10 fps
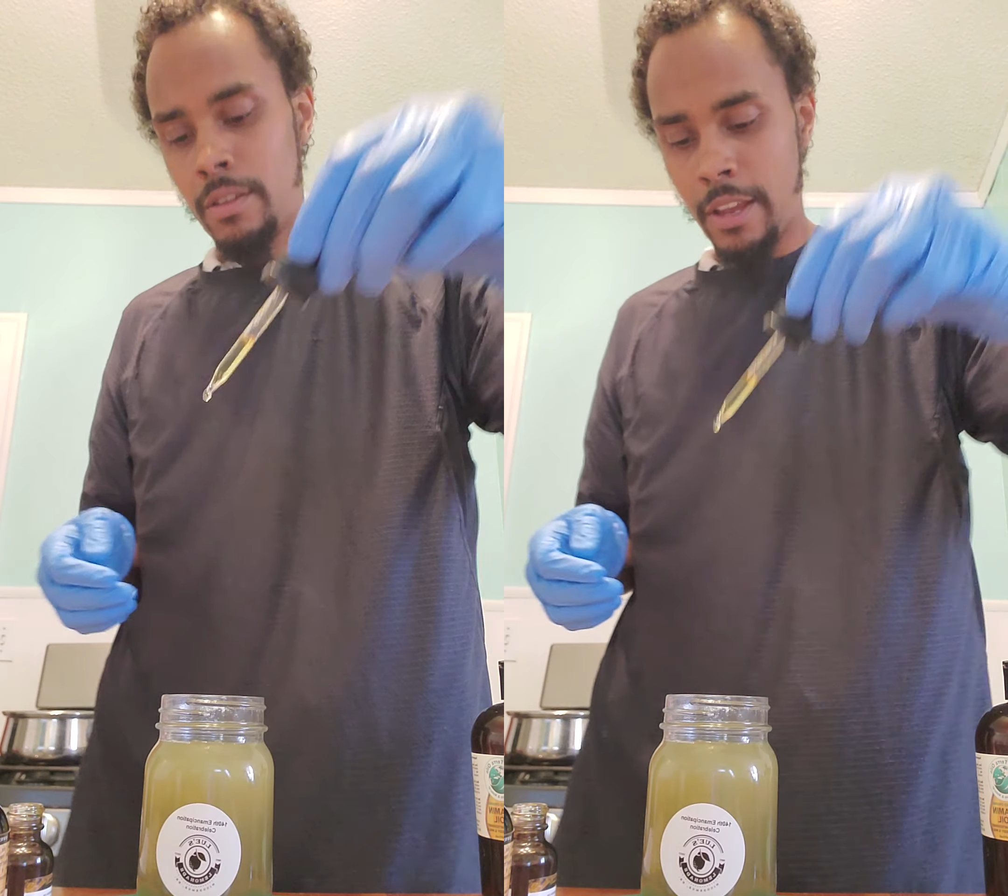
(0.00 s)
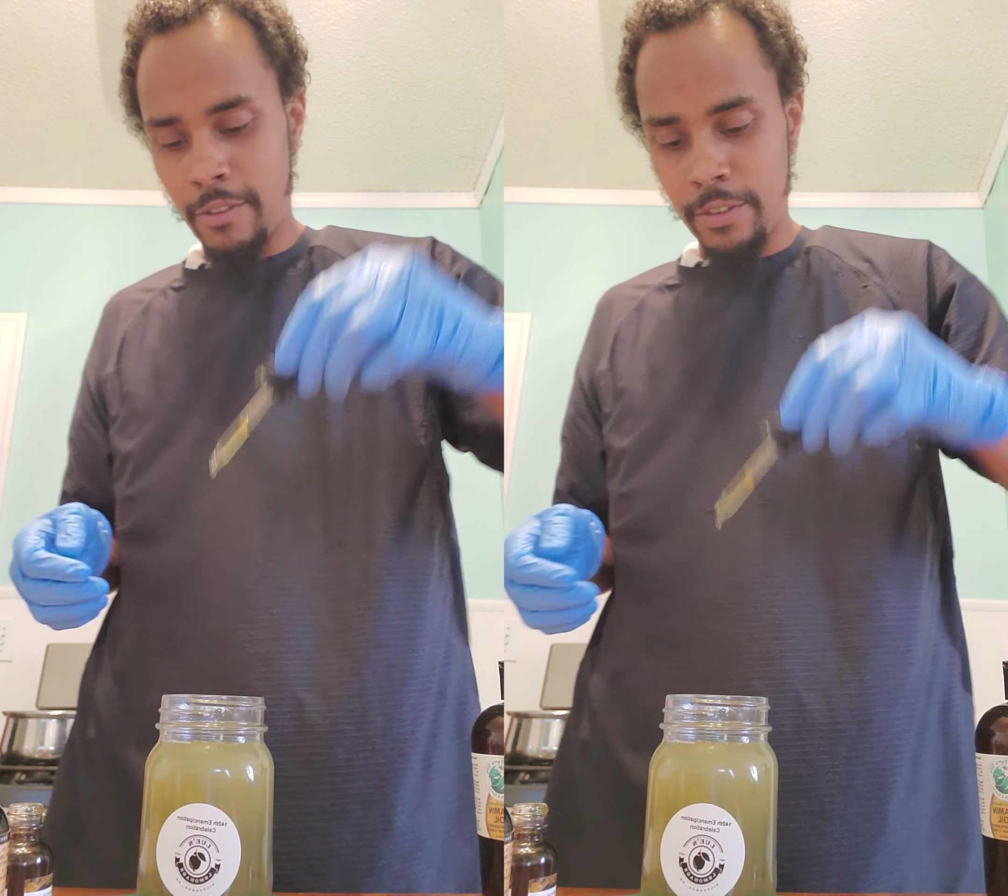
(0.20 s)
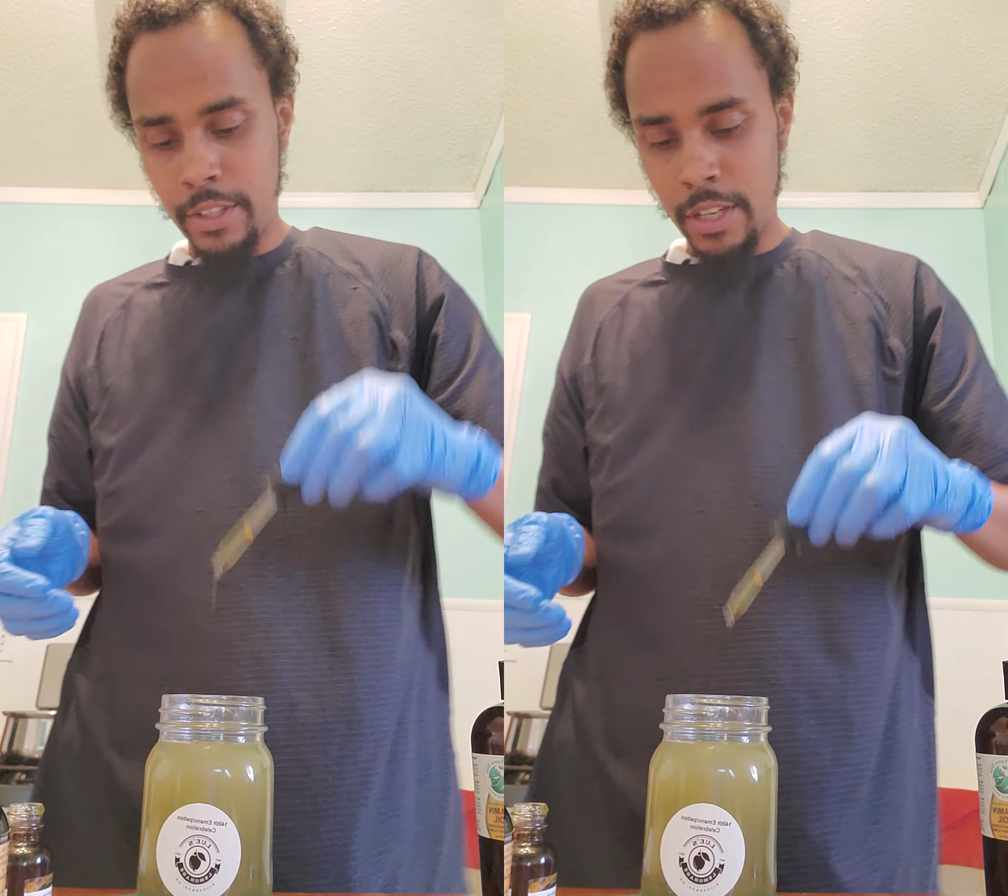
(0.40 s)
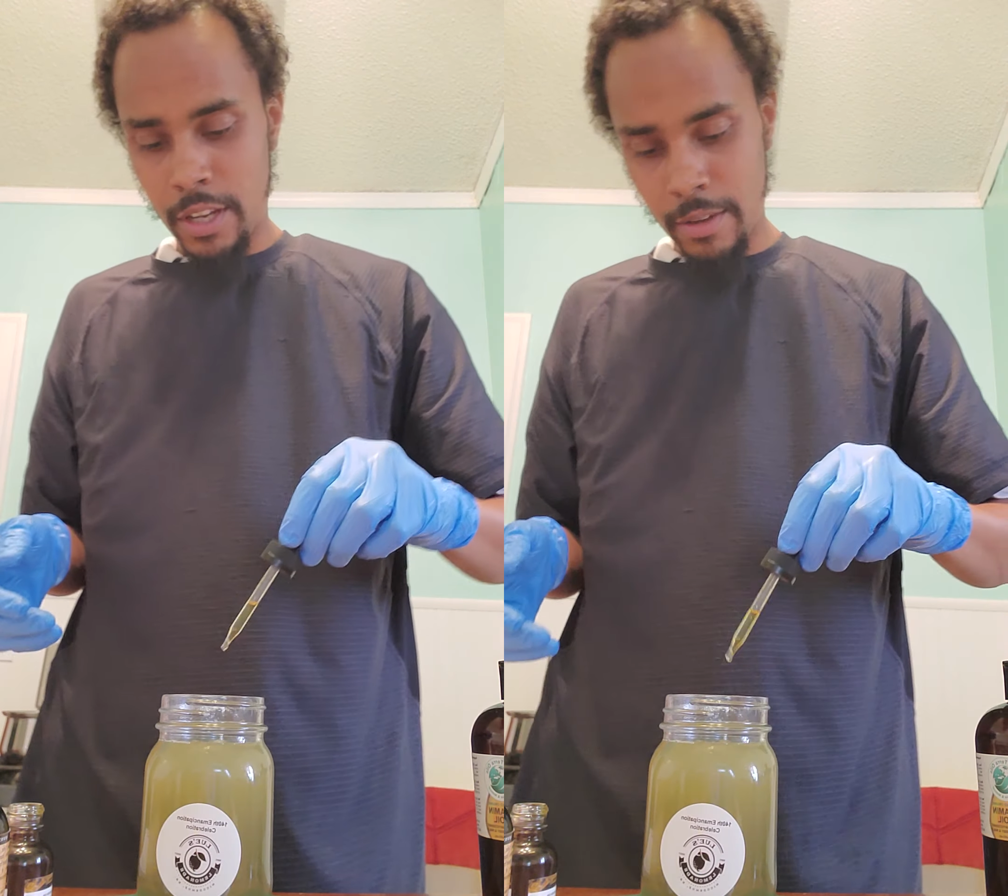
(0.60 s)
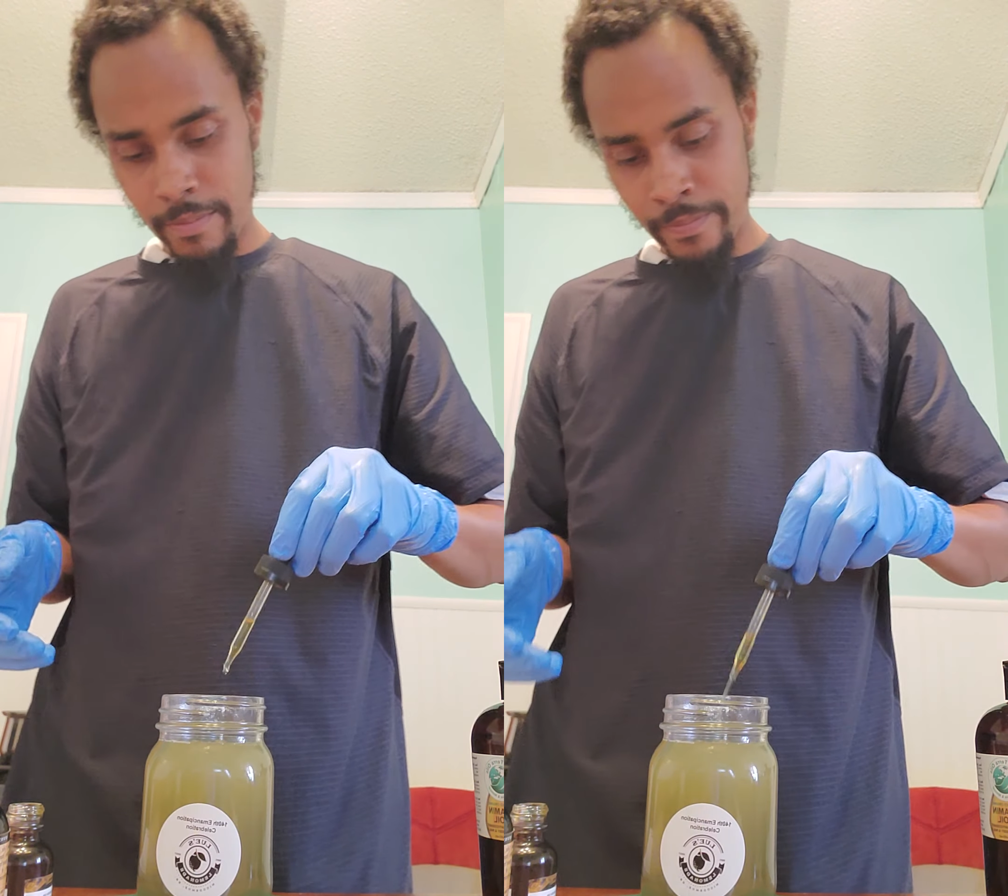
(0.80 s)
every
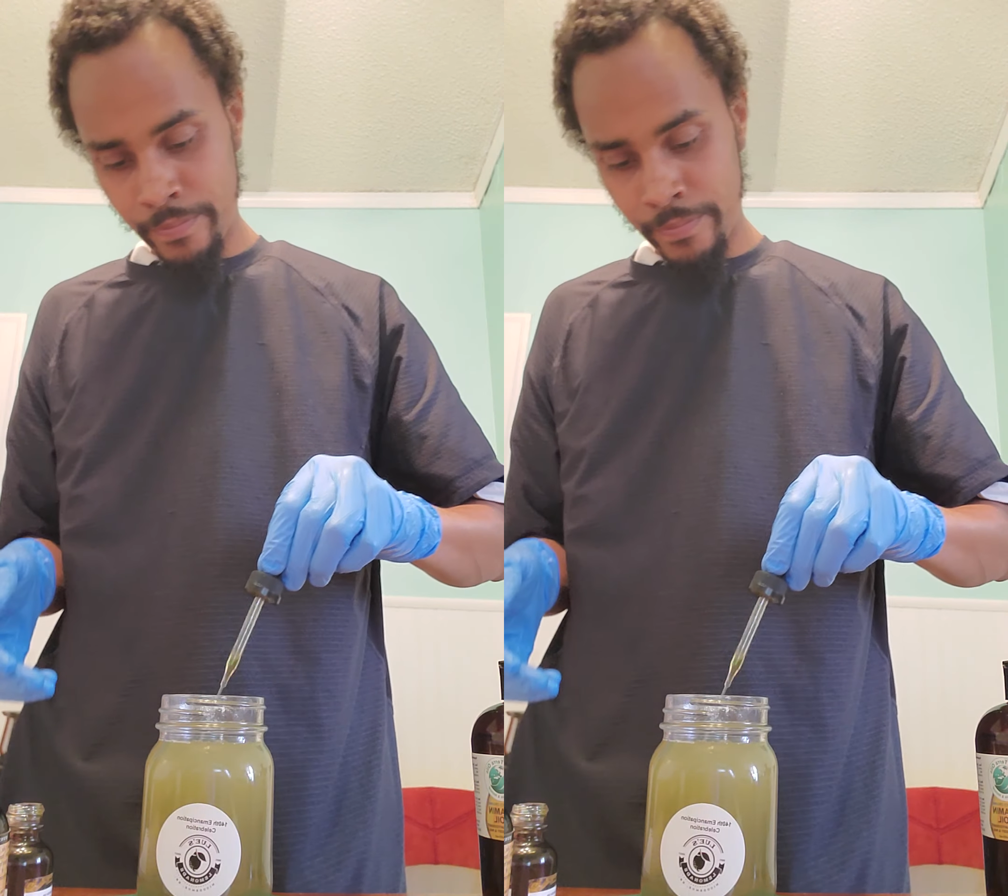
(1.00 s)
time.